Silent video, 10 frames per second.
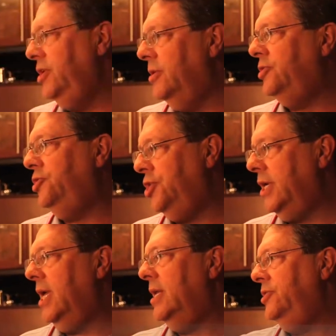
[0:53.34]
You know, it's
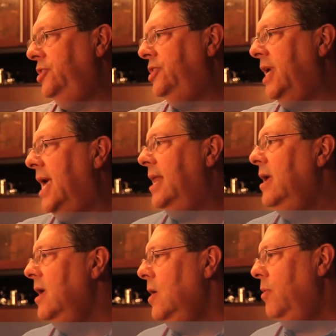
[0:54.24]
chicken, and she's got,
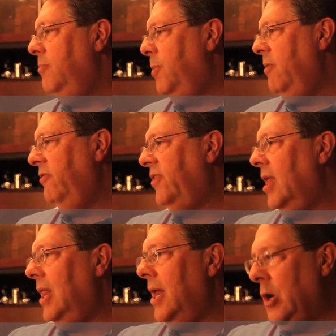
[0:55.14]
We've
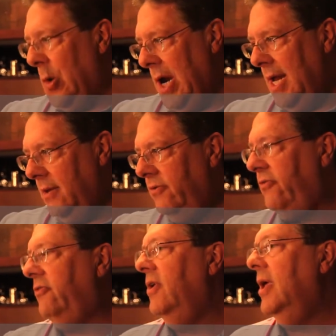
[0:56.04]
got a lot of
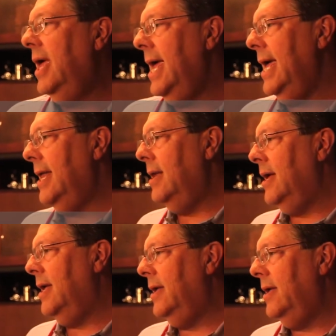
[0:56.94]
greens, uh-huh.
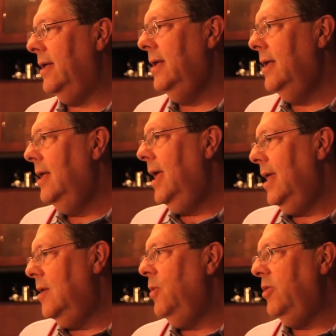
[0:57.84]
and uh,
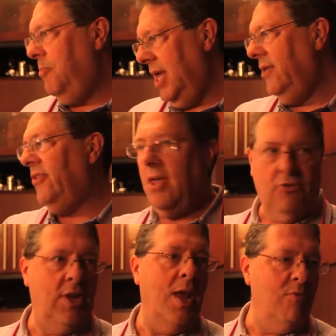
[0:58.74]
and then the peas
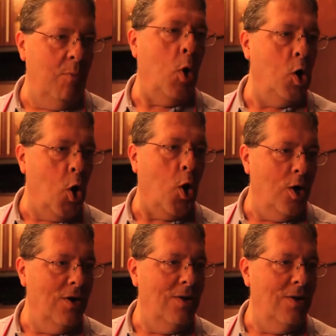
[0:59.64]
actually came from our garden.